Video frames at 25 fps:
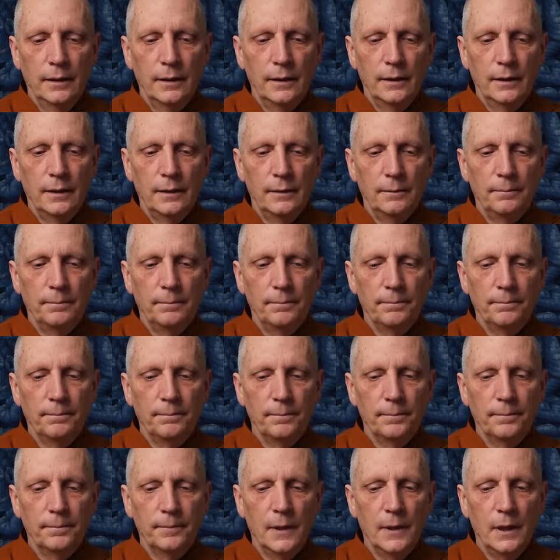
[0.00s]
Um,
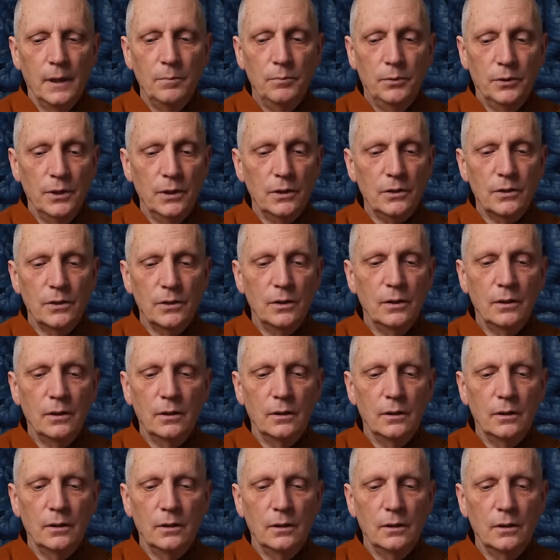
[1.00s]
he predicts that
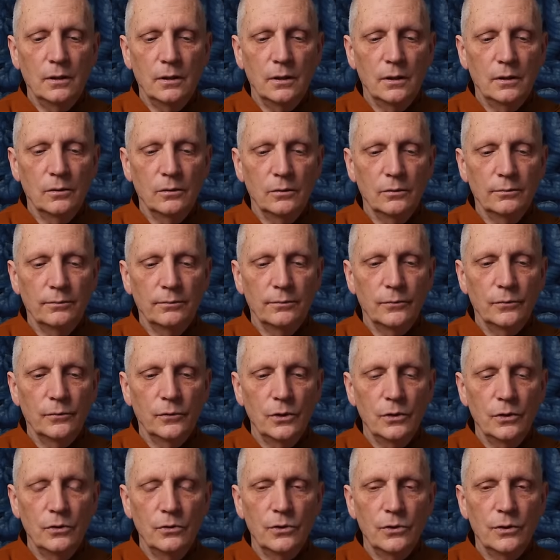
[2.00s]
it, it will
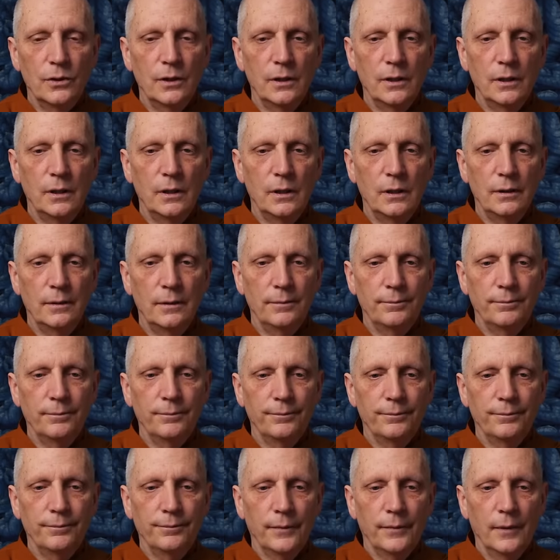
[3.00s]
reduce the
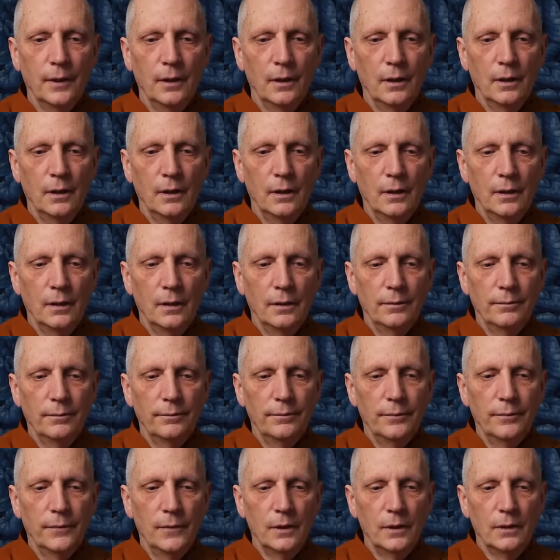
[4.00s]

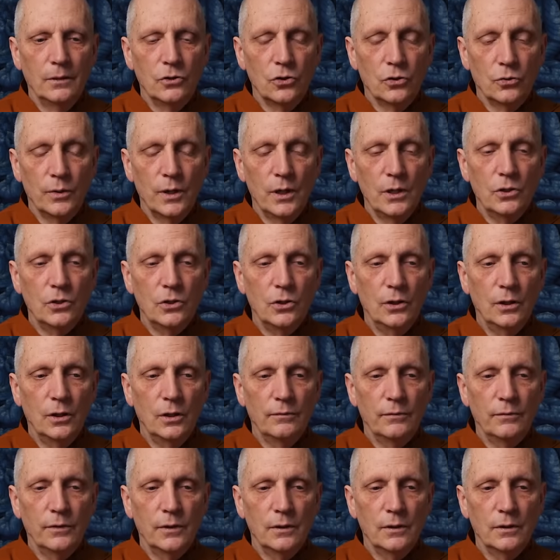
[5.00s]
the duration
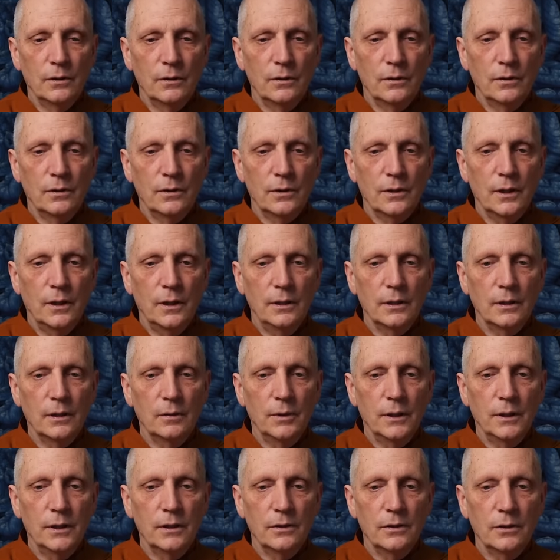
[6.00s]
of the the sangha,
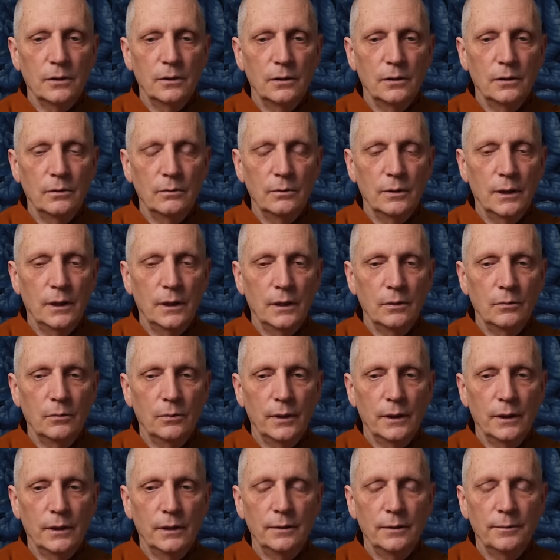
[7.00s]
but he's going to do it
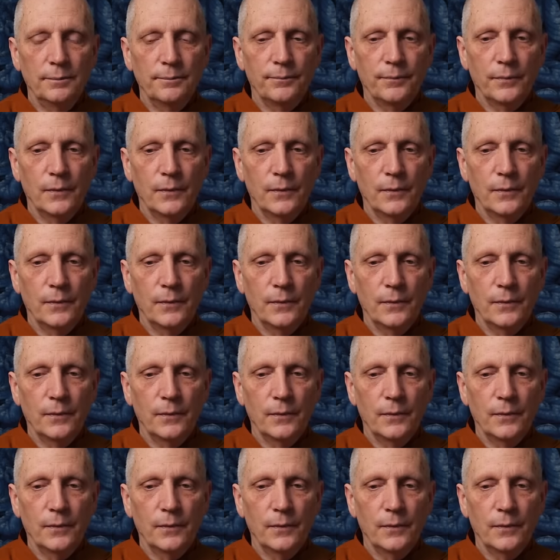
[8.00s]
anyway.